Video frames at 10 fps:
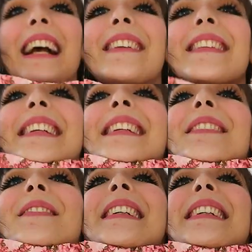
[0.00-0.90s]
out
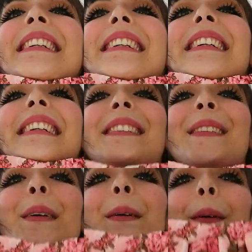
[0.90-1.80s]
this one.
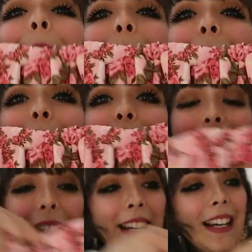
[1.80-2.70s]
It's
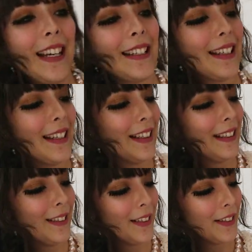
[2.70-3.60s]
gorgeous. And
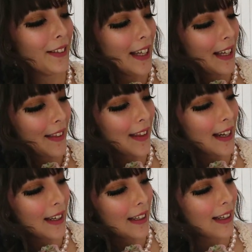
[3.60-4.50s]
I love
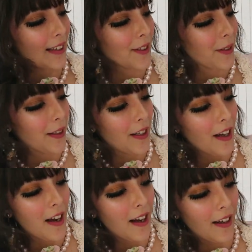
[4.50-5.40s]
that it's got
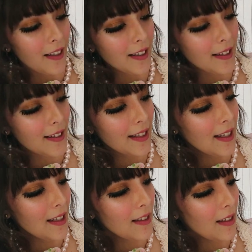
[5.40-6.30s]
hearts
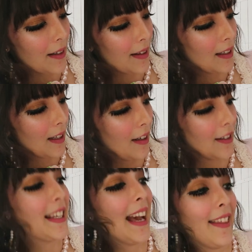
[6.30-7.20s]
in. I think they're
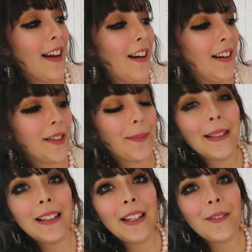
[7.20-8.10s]
hearts. Yeah, they're hearts,
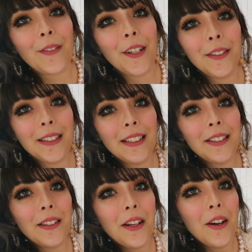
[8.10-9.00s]
but like roses